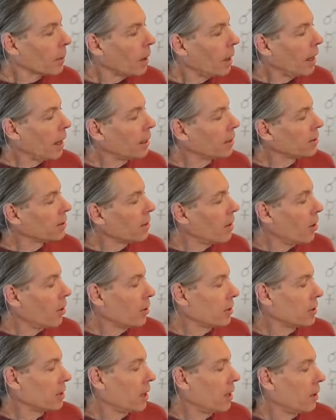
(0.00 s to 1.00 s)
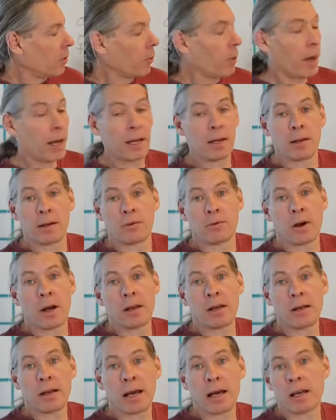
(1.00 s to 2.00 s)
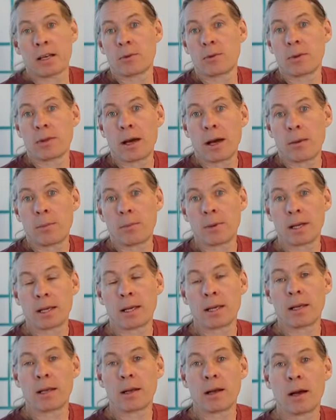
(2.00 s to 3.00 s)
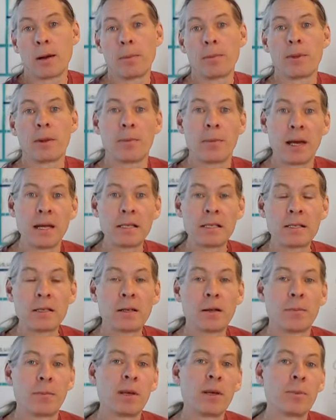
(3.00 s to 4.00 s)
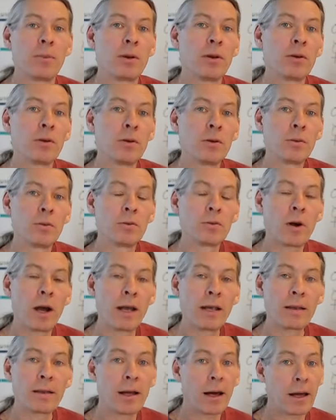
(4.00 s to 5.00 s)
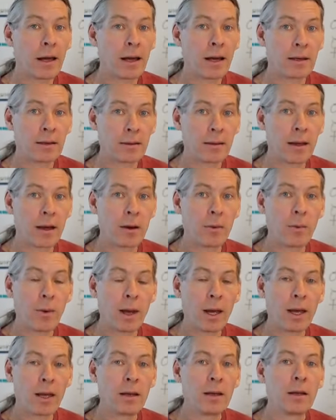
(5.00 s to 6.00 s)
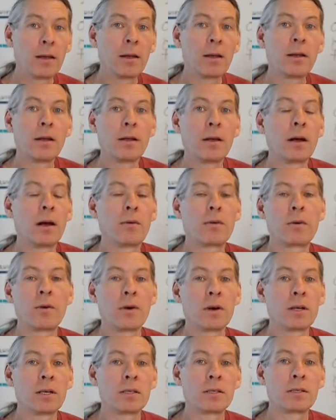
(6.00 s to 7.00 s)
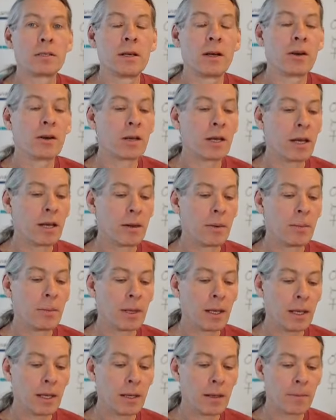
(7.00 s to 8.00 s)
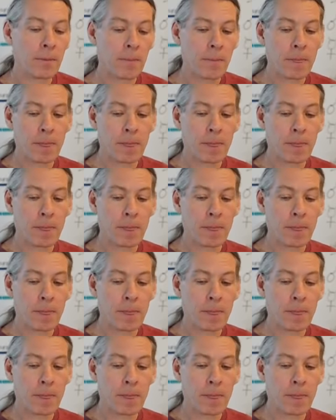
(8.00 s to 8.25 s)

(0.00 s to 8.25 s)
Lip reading: And so it's a way to write an X without picking up the pencil. People who write that X that way, of course, they're going to be,